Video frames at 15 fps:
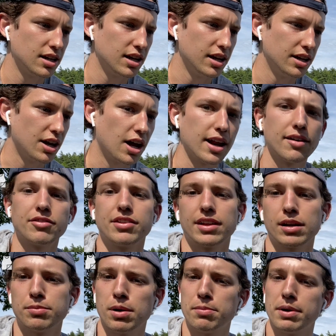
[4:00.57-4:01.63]
not everything
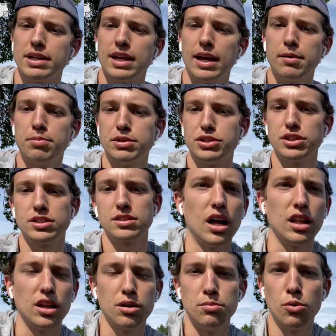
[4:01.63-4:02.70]
about my day, but just a
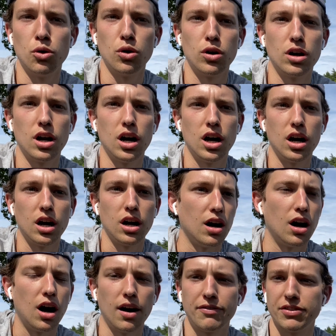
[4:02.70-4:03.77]
little more
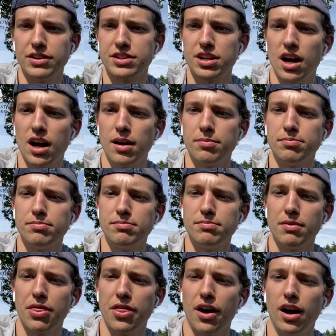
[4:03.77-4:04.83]
off the top
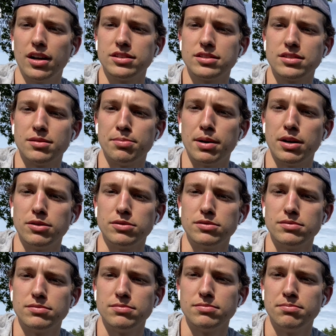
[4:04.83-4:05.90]
thoughts about
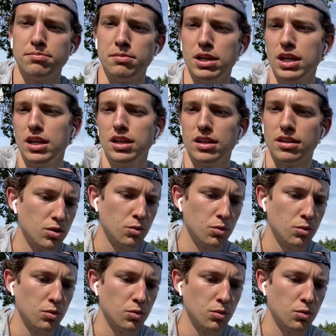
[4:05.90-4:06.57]
me and